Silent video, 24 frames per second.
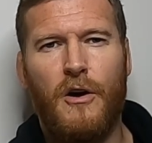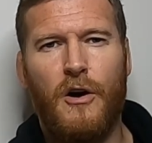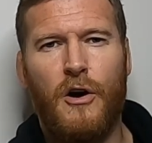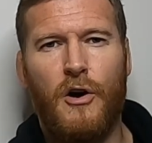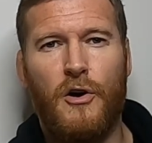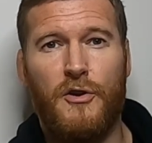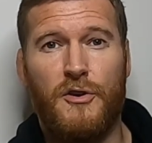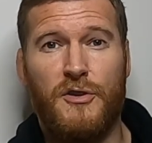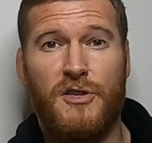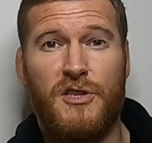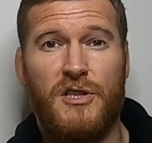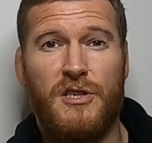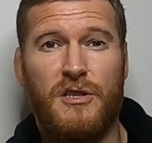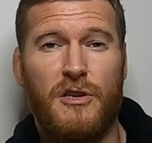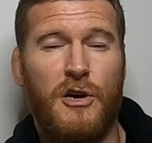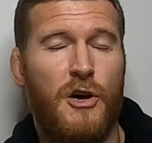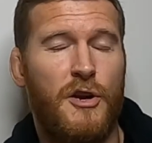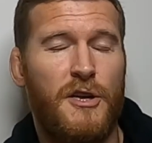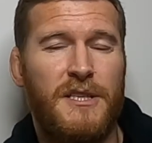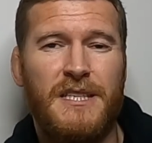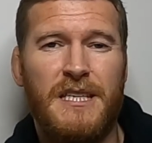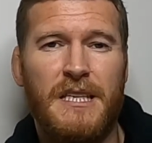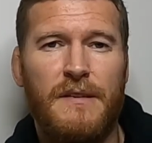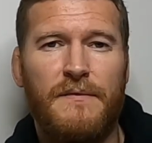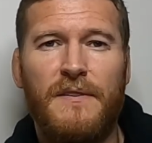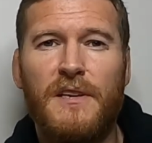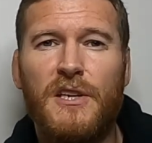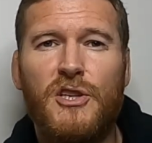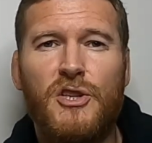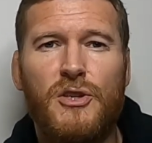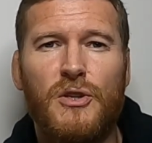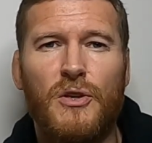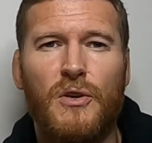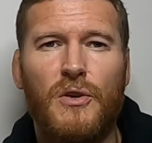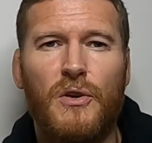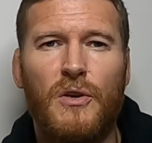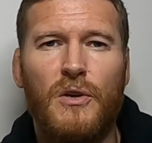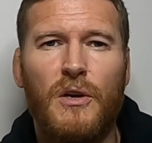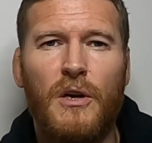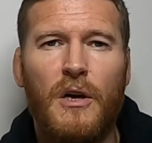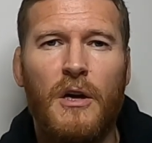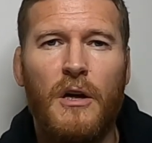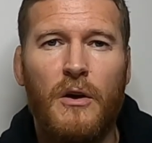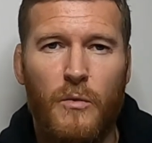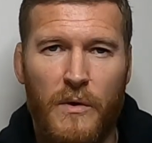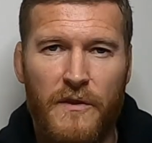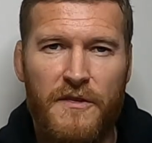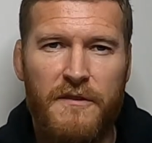or a TV show
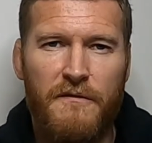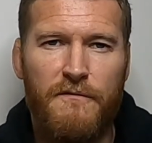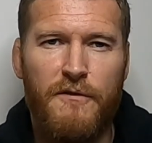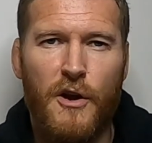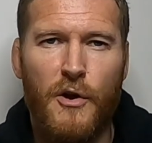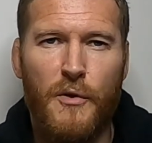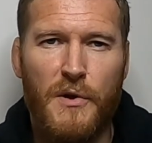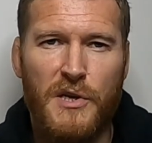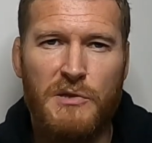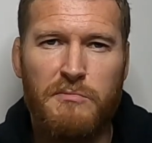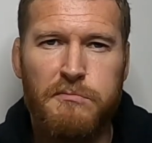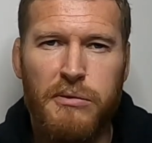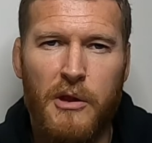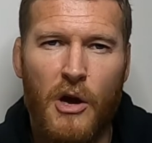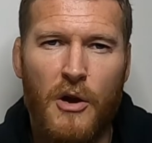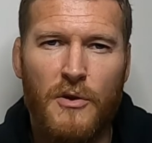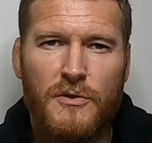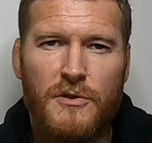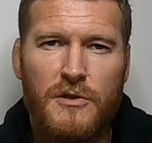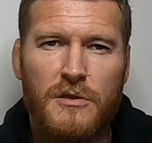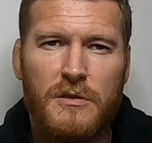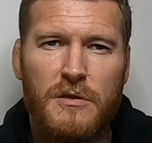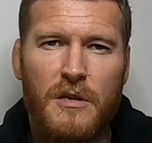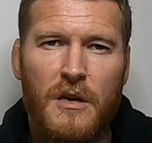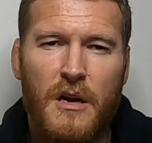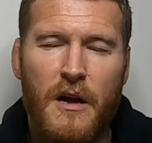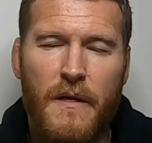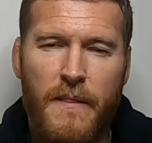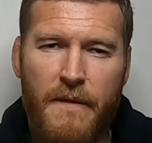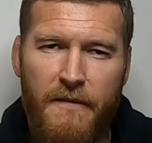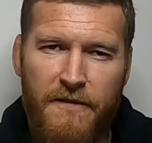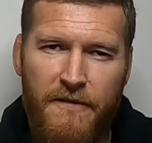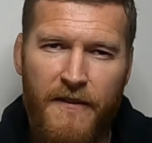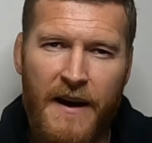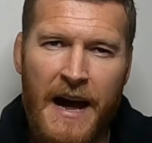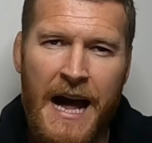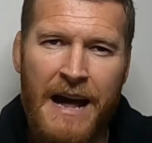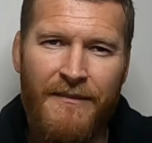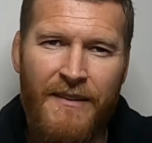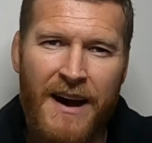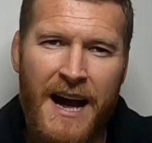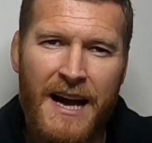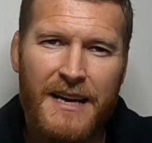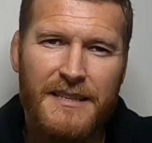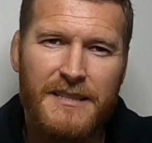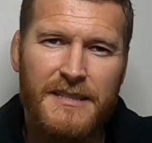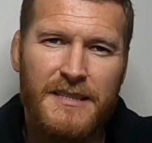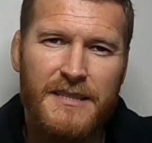with the various plots and the five
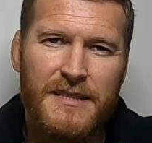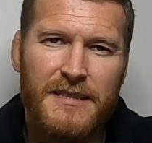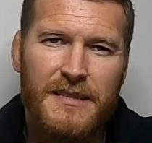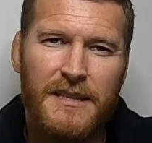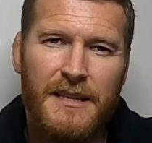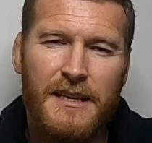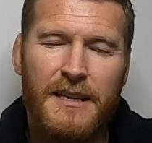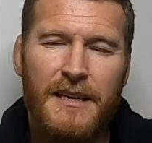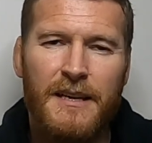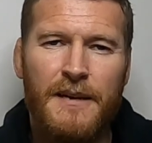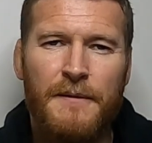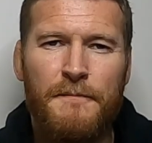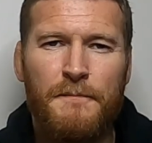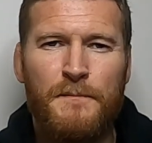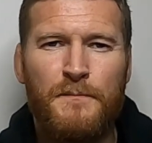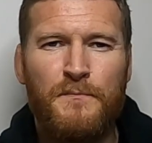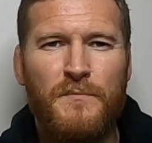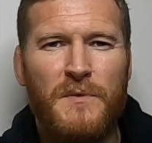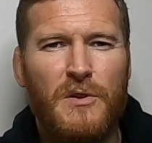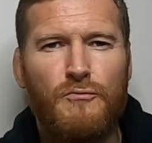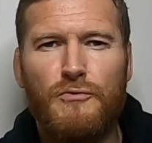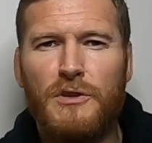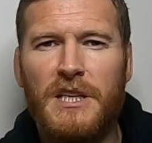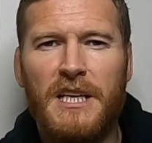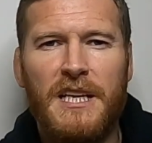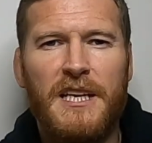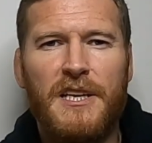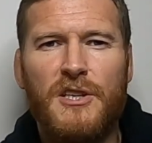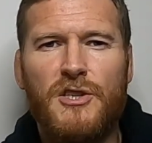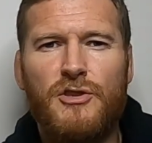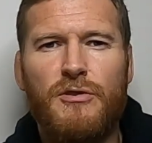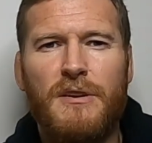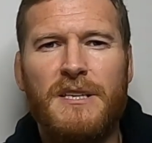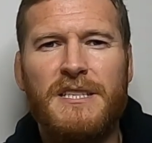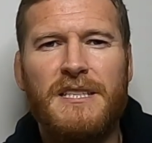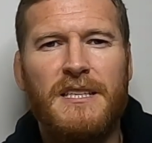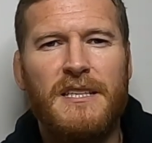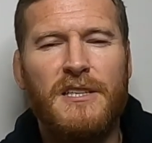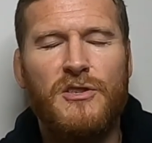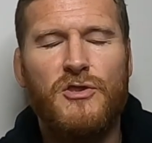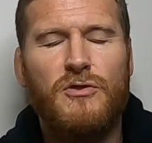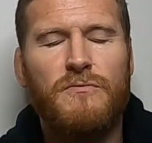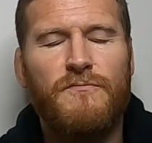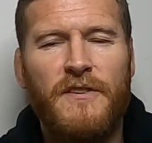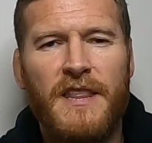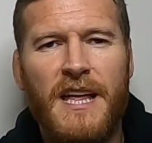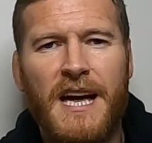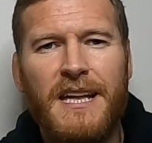acts. Really interesting. It's
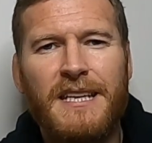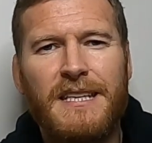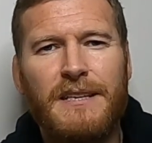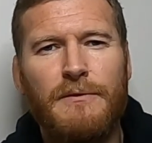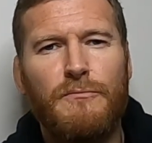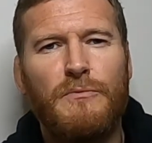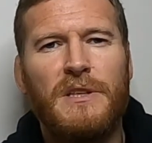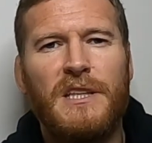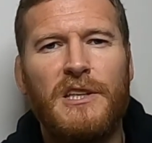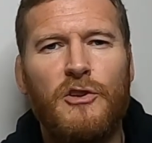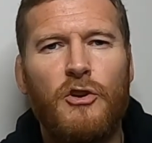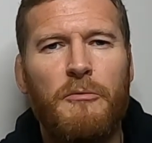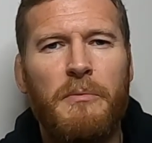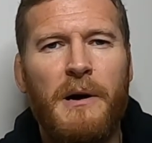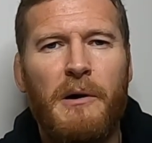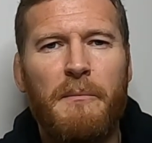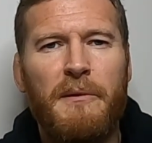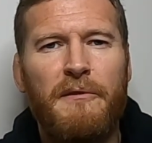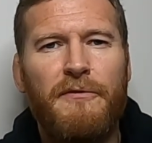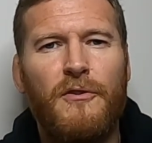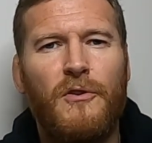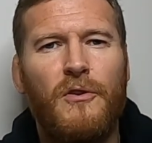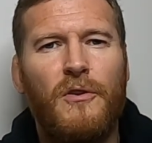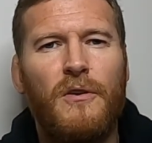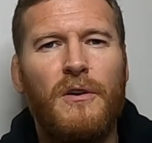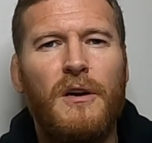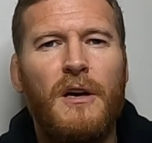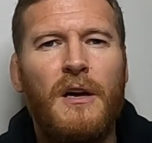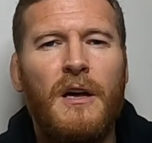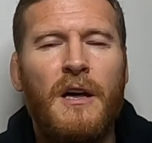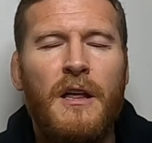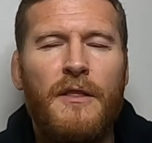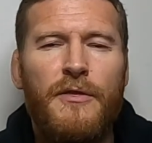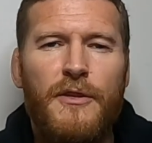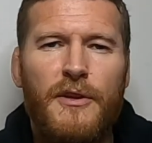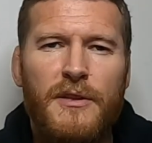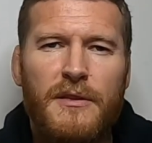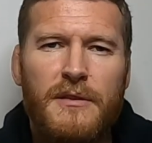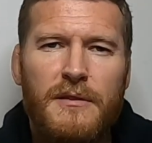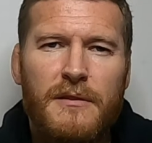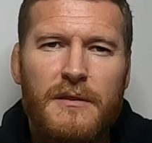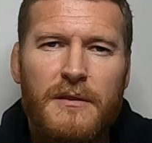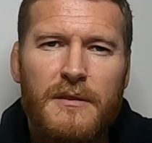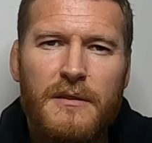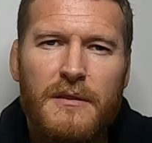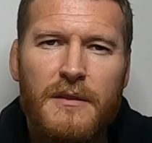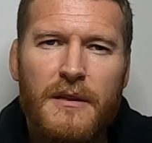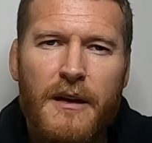something that I didn't really know about before, that
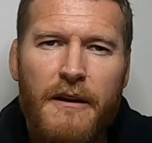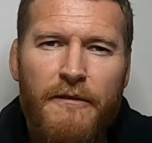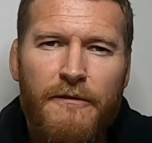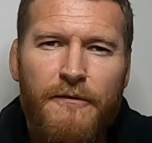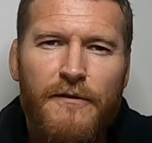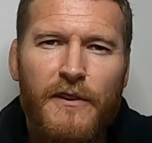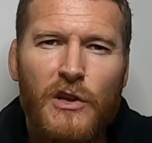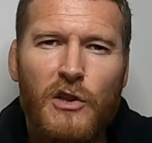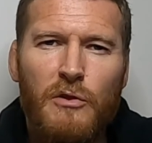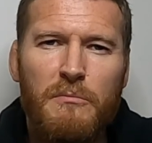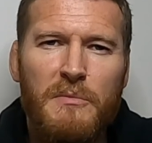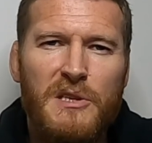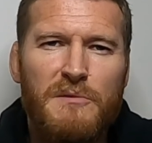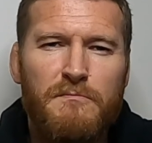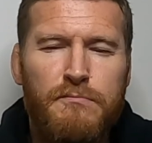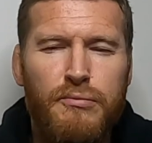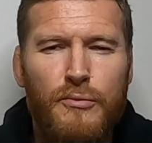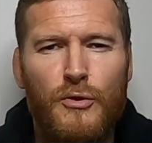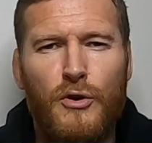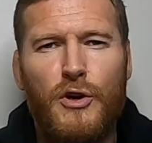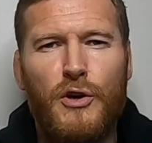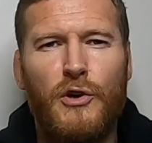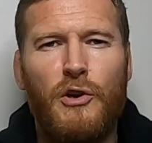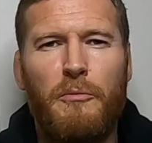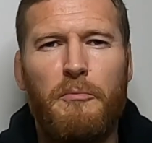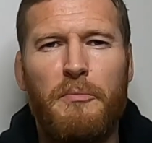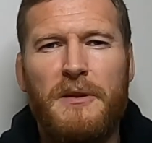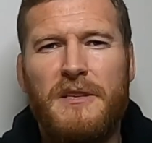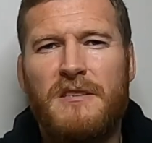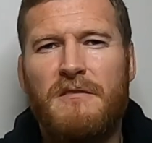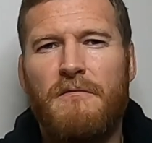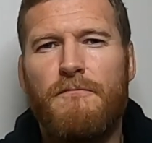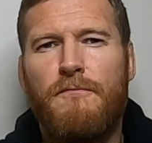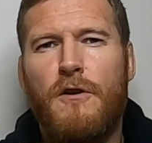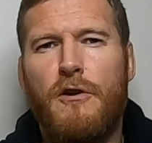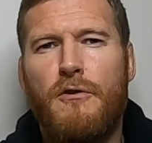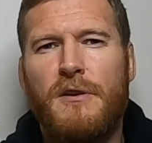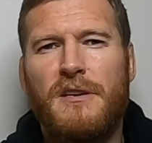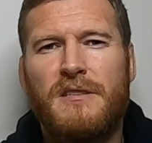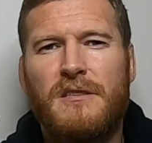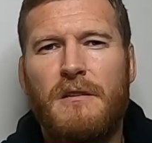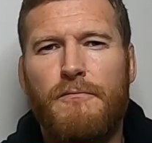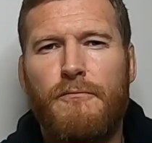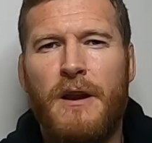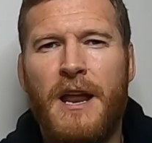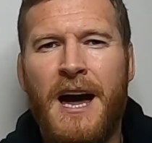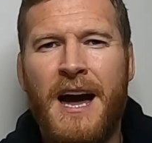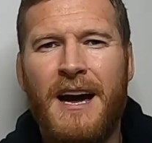a film is broken up into various
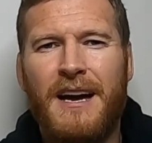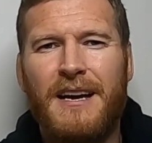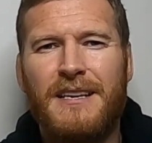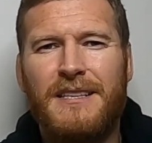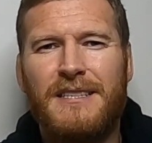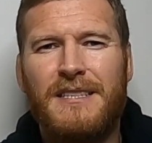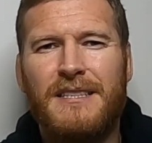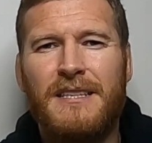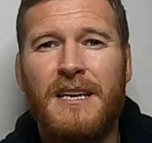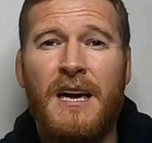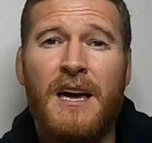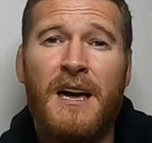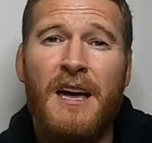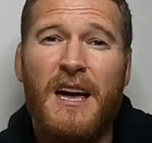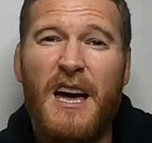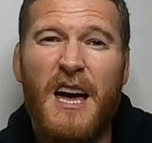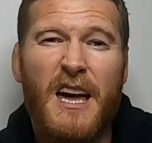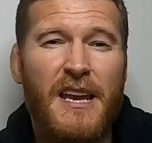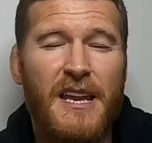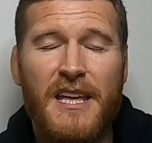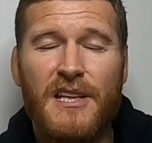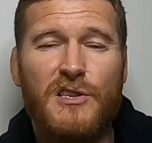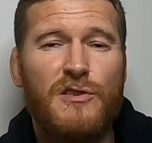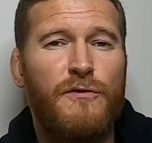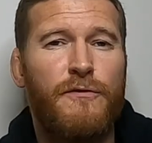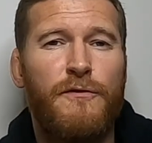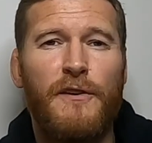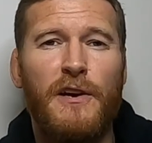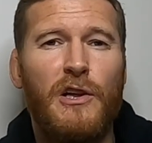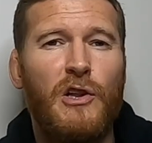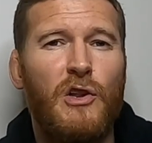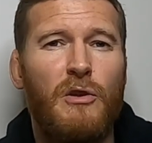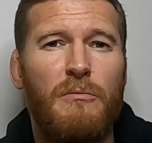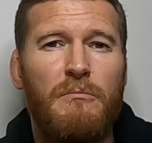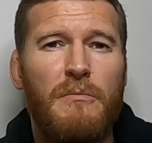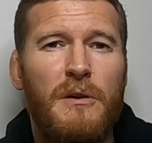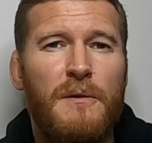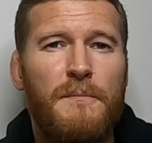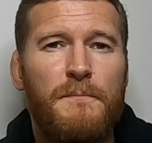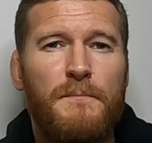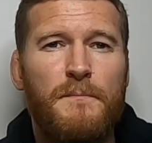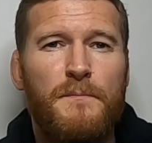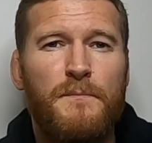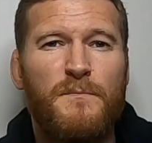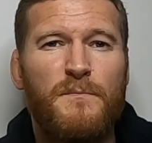different acts, and each film,